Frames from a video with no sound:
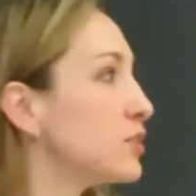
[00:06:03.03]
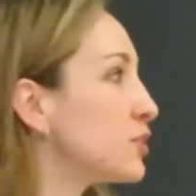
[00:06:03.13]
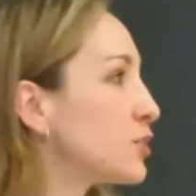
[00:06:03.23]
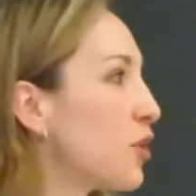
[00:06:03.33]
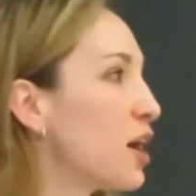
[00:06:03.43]

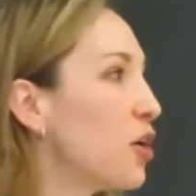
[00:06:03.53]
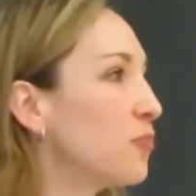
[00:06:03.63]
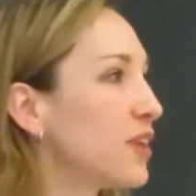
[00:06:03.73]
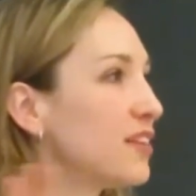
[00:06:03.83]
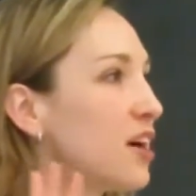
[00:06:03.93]
So I
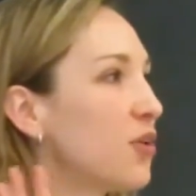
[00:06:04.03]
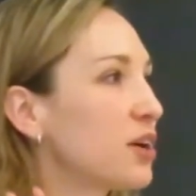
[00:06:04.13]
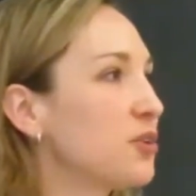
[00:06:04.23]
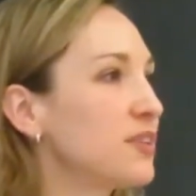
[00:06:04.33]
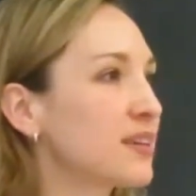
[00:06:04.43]
hope that now I
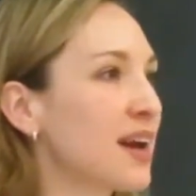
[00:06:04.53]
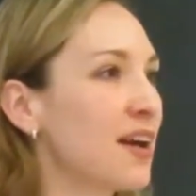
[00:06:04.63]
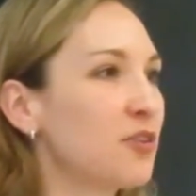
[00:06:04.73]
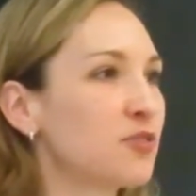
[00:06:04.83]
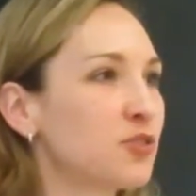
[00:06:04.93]
could
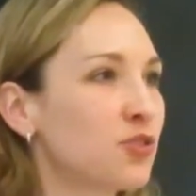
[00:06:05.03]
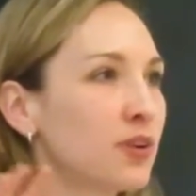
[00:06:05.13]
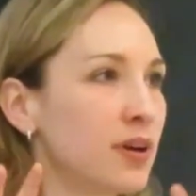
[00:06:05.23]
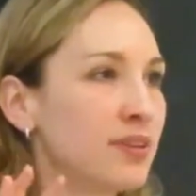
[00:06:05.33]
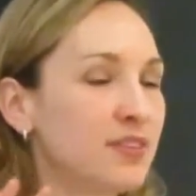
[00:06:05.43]
kind
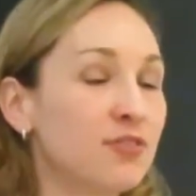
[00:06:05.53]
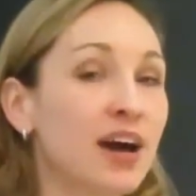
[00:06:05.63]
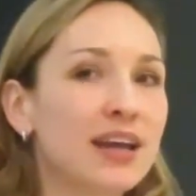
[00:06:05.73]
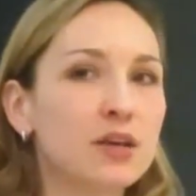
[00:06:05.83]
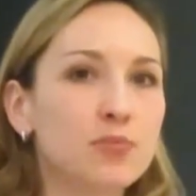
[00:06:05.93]
of
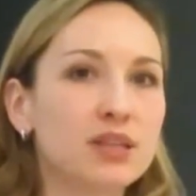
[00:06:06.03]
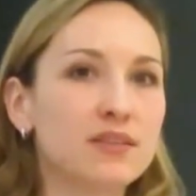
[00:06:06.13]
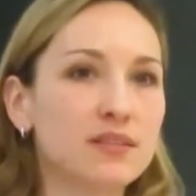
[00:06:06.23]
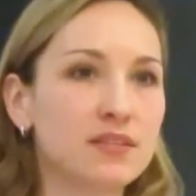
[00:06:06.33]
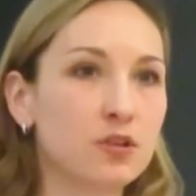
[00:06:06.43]
define a
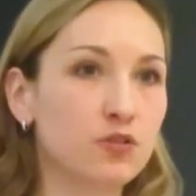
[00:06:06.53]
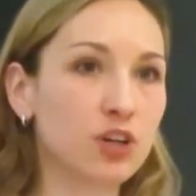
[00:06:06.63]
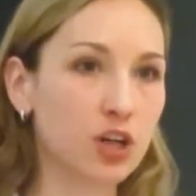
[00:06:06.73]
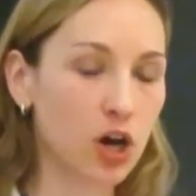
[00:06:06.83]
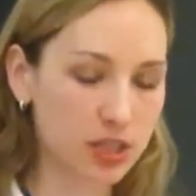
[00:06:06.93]
bit these
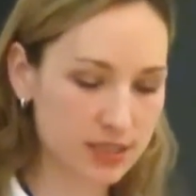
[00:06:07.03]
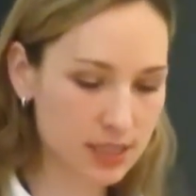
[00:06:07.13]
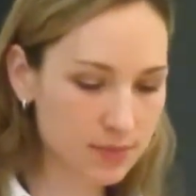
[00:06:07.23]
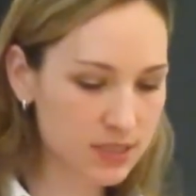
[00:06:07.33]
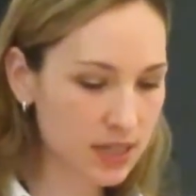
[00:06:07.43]
different
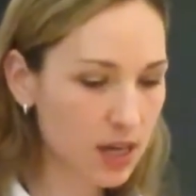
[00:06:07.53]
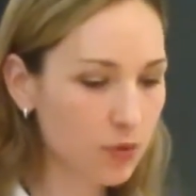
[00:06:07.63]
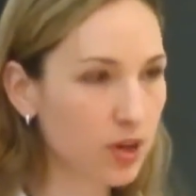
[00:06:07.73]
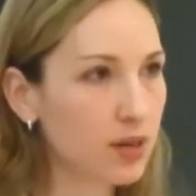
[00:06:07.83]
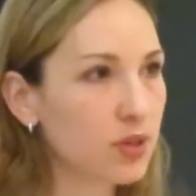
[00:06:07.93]
concepts.
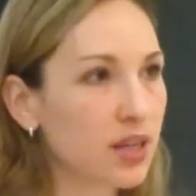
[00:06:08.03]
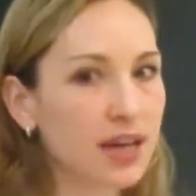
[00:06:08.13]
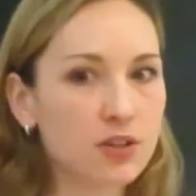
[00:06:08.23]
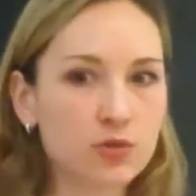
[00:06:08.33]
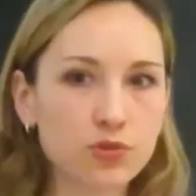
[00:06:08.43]
What I would
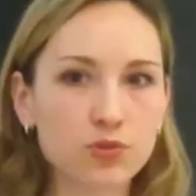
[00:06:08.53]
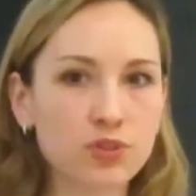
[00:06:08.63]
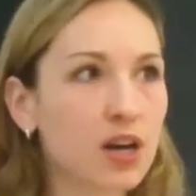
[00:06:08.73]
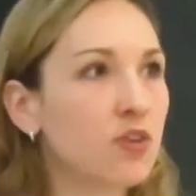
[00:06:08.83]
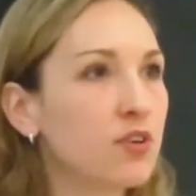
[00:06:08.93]
like to do
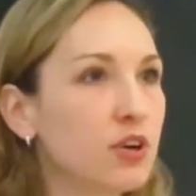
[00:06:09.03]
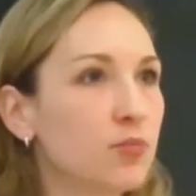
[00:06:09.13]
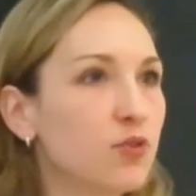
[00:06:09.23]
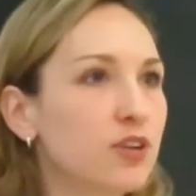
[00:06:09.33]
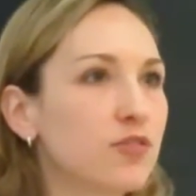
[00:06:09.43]
now
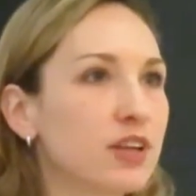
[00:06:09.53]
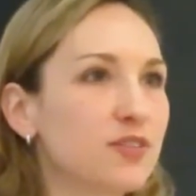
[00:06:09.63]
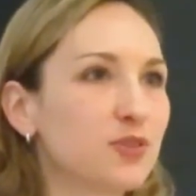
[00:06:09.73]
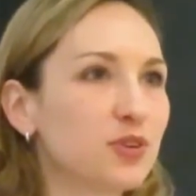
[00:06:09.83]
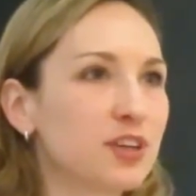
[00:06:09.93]
very briefly
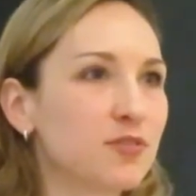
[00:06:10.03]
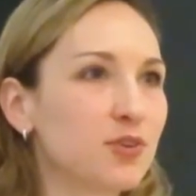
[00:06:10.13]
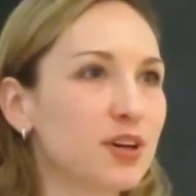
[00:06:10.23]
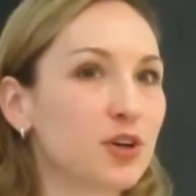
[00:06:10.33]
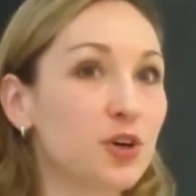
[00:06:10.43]
is to give
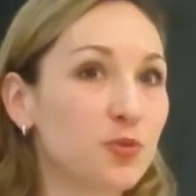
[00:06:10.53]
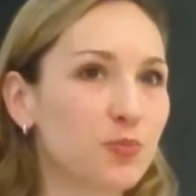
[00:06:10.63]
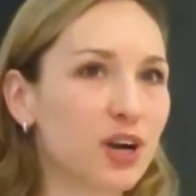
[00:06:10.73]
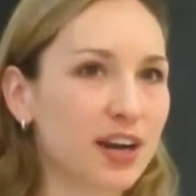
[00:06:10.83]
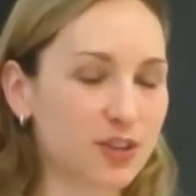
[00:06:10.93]
you a good
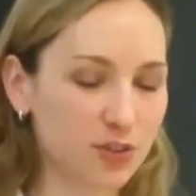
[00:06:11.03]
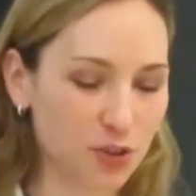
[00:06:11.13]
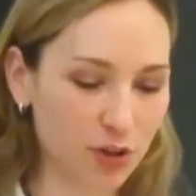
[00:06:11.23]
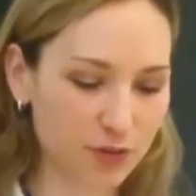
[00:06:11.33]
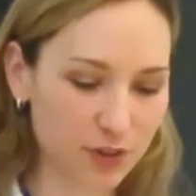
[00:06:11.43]
practice
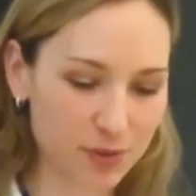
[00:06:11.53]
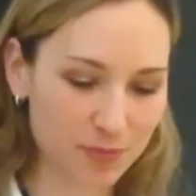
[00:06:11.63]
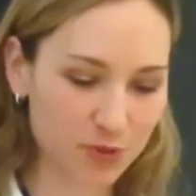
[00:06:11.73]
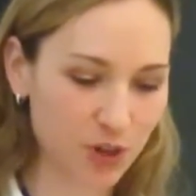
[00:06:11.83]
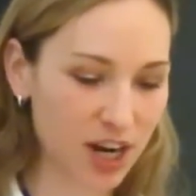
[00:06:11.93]
of
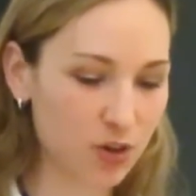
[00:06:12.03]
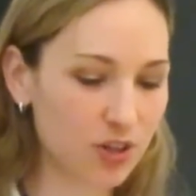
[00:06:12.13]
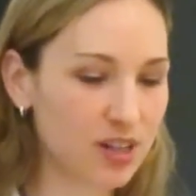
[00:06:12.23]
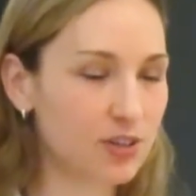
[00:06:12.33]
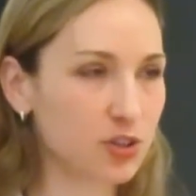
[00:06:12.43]

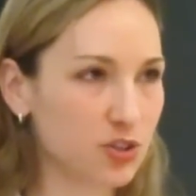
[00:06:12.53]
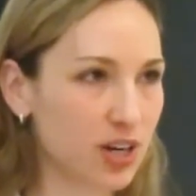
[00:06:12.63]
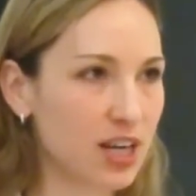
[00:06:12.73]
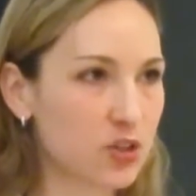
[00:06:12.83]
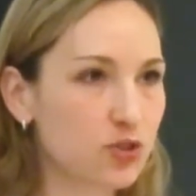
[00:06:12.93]
triangular or
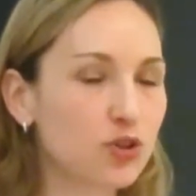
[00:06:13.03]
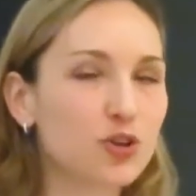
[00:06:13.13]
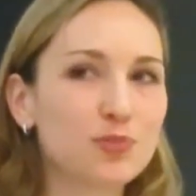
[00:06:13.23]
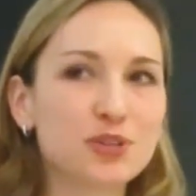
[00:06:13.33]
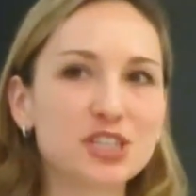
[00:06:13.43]
trilateral
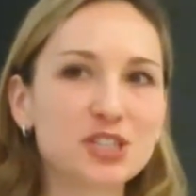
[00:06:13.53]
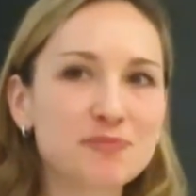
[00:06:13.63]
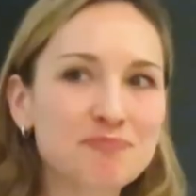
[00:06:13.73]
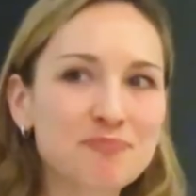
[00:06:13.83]
cooperation.